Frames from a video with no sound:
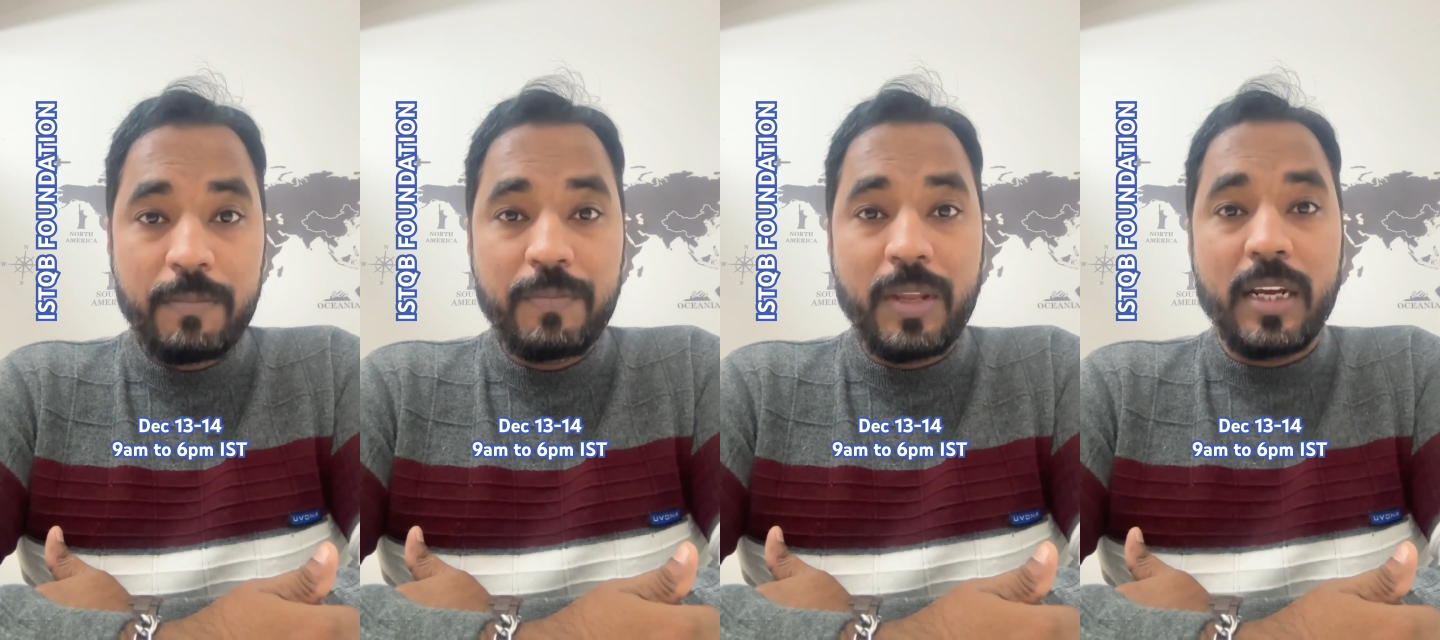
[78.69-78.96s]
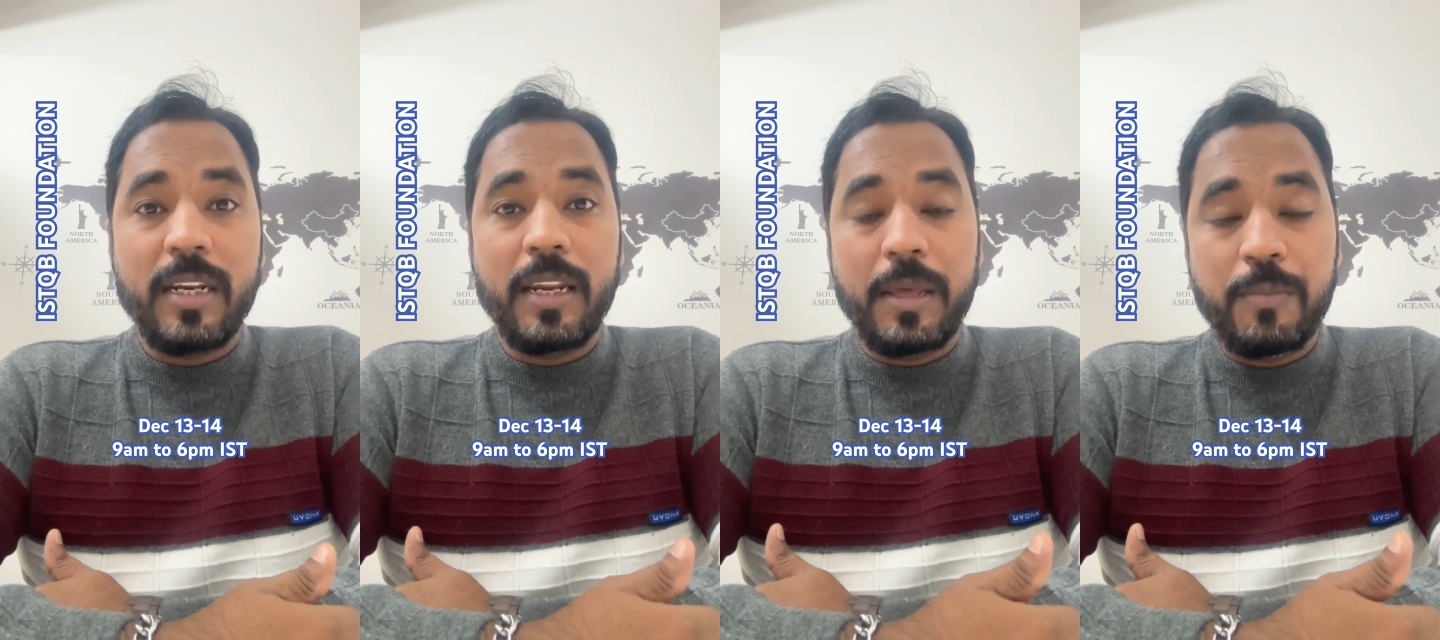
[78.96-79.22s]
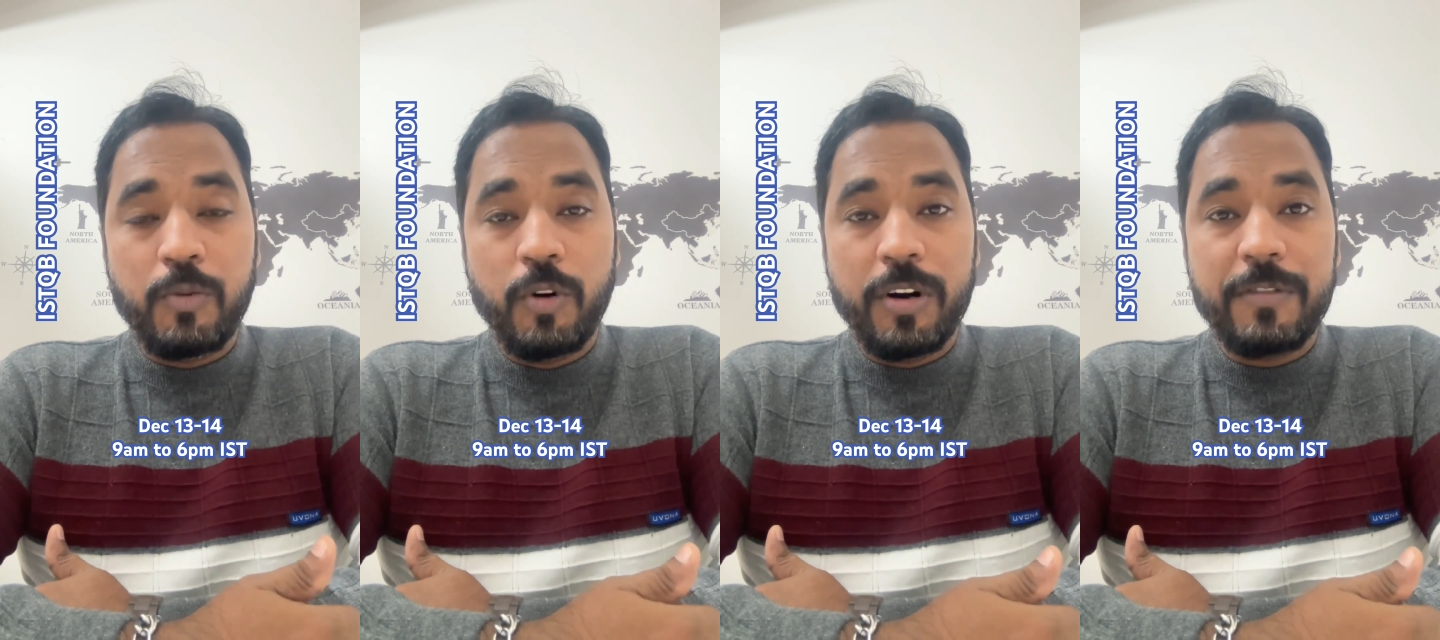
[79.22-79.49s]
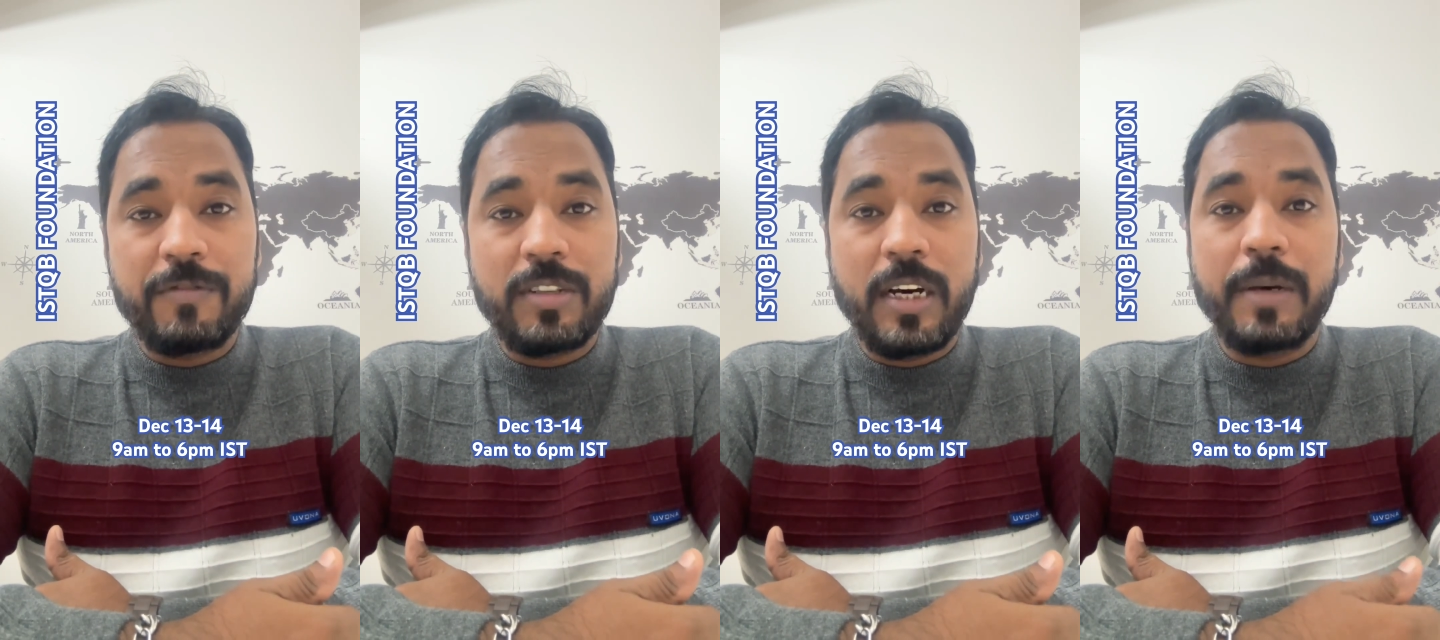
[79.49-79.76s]
At any point
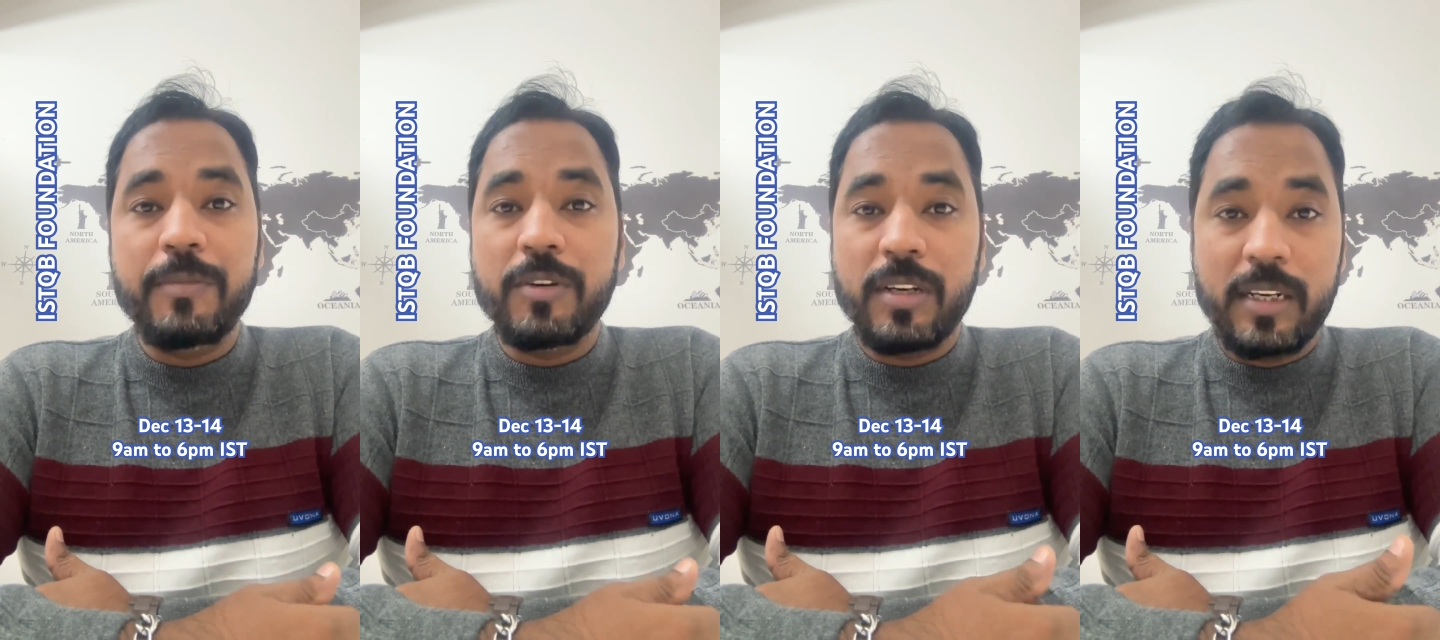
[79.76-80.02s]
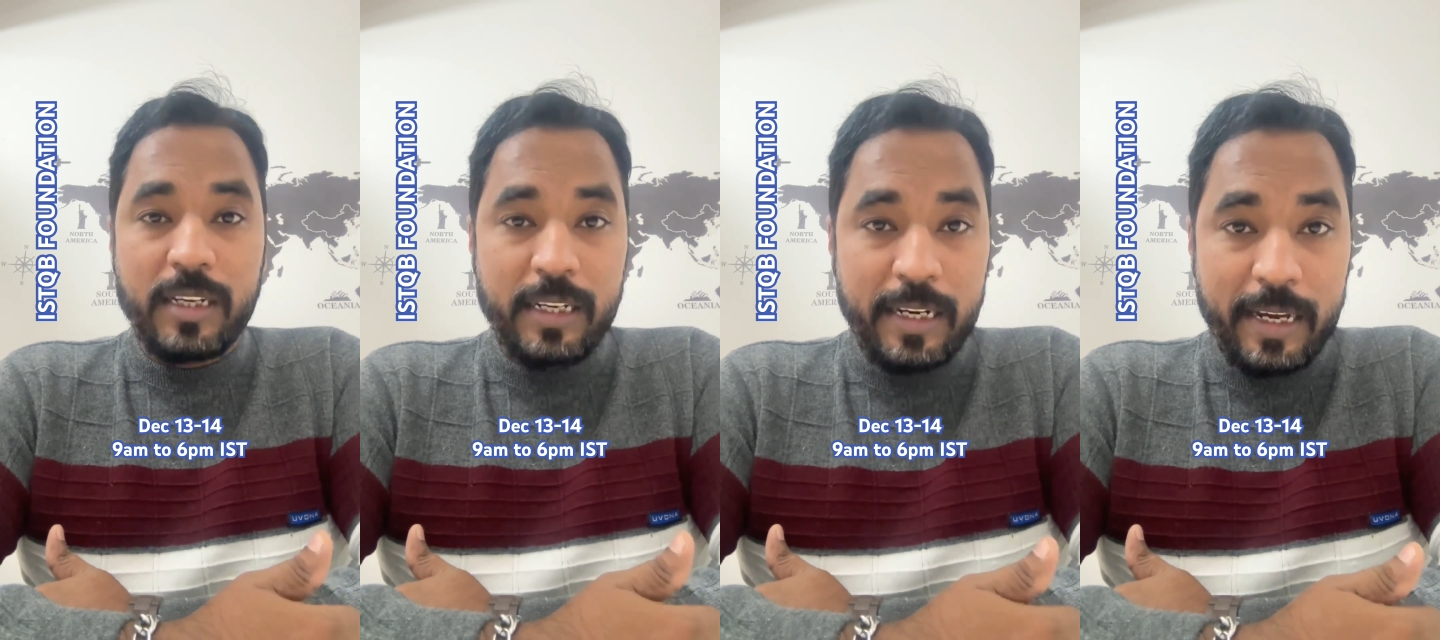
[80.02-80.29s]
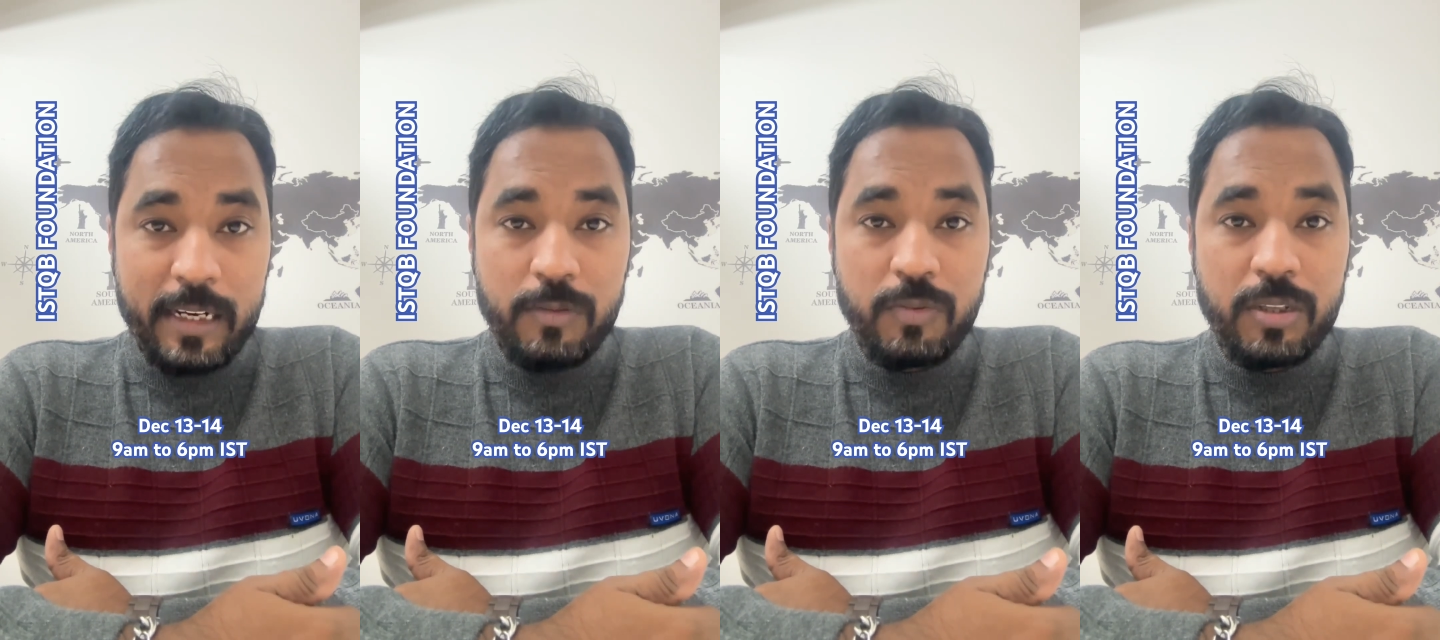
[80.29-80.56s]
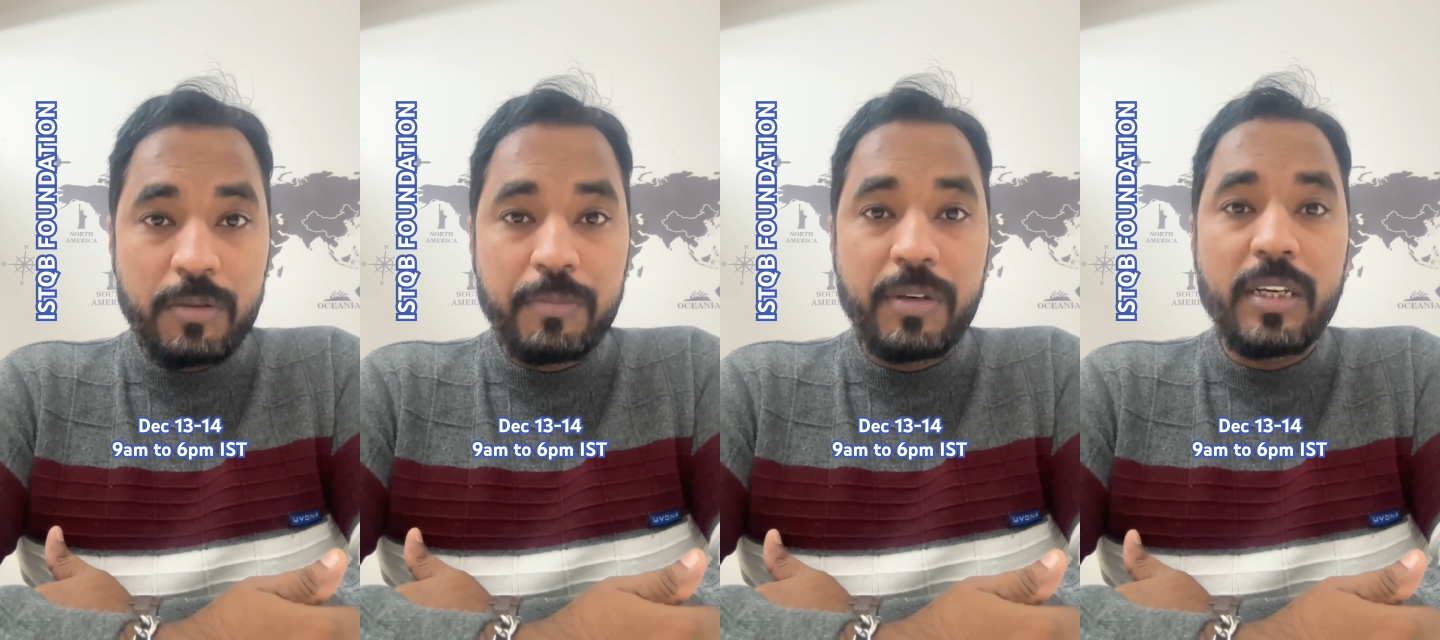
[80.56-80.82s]
of time, you can connect
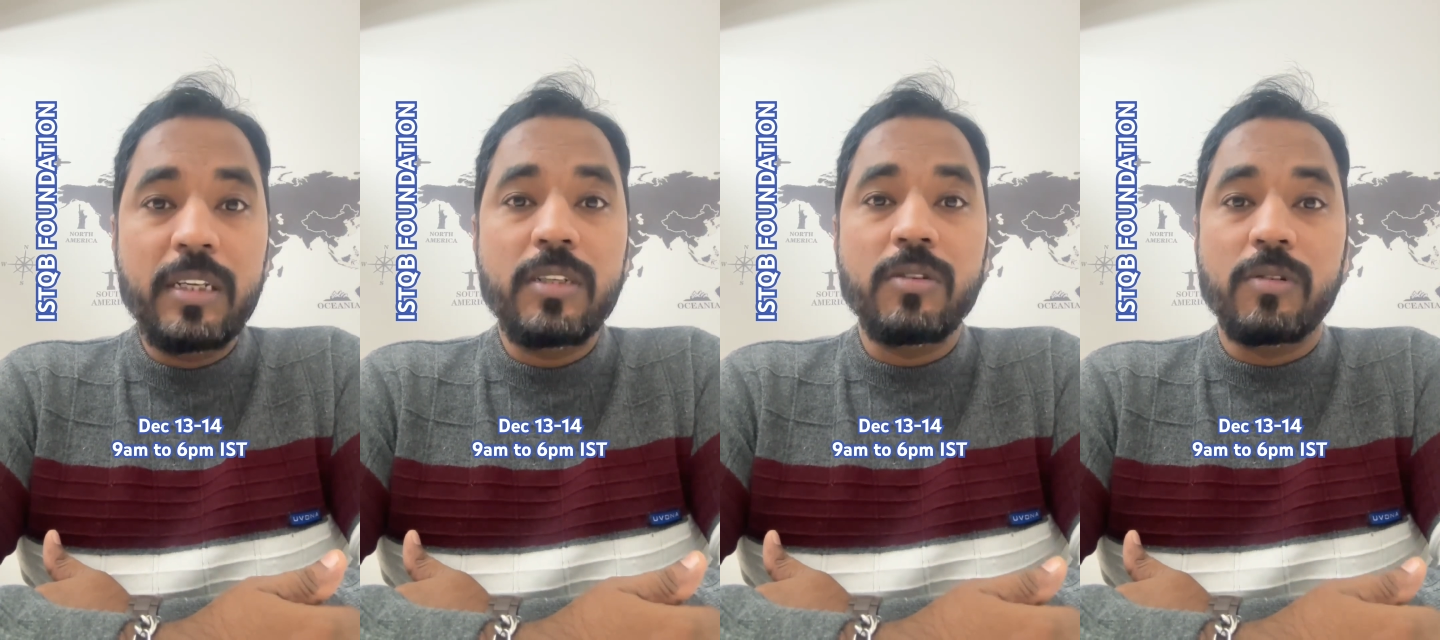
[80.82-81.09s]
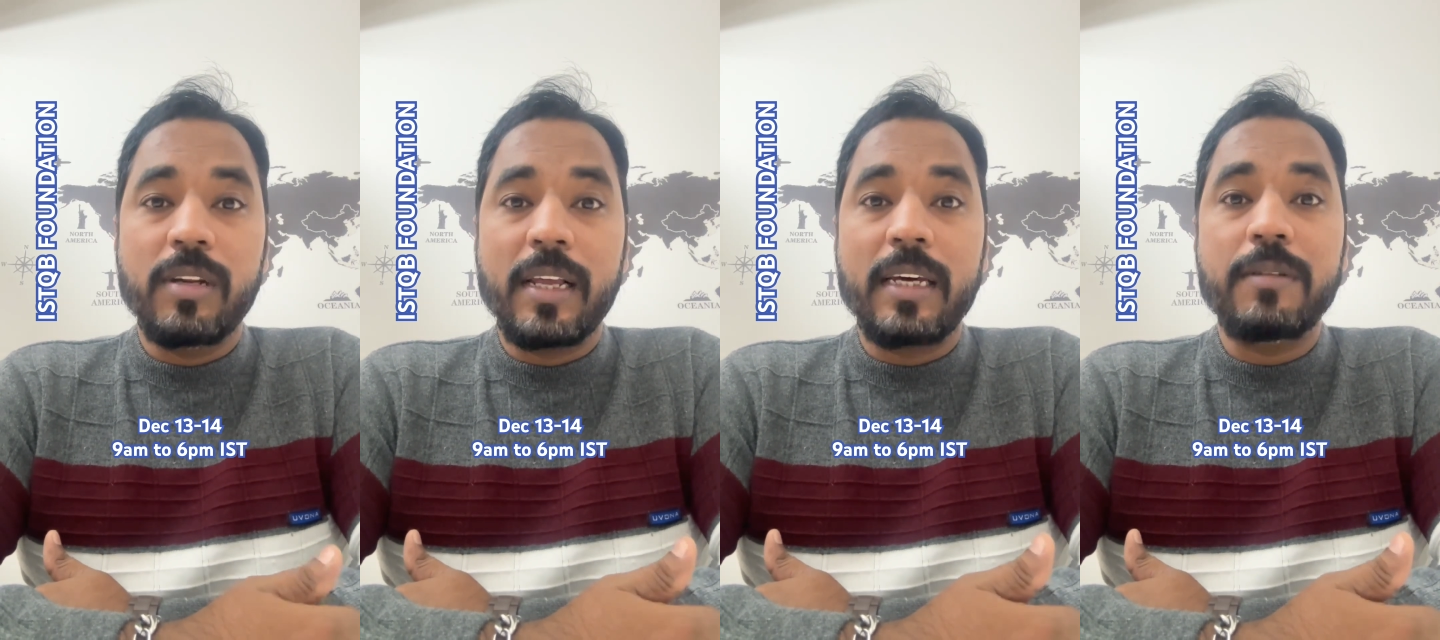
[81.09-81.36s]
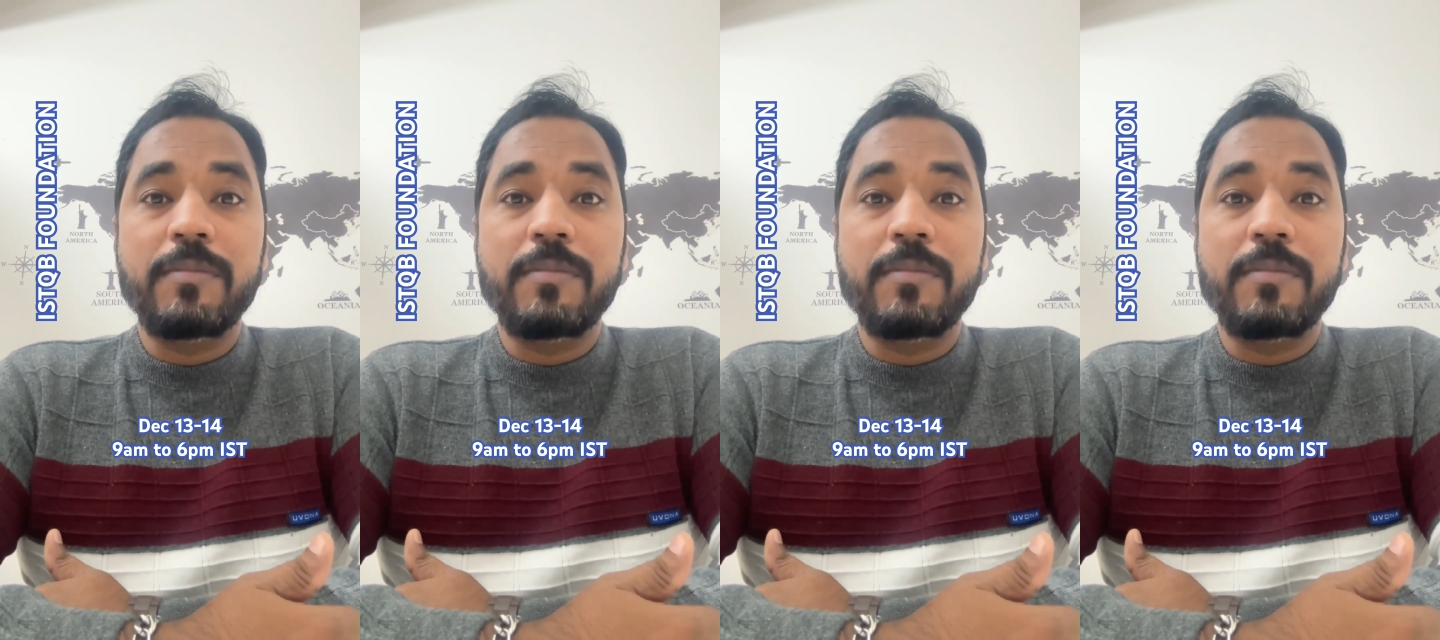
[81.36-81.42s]
with me to let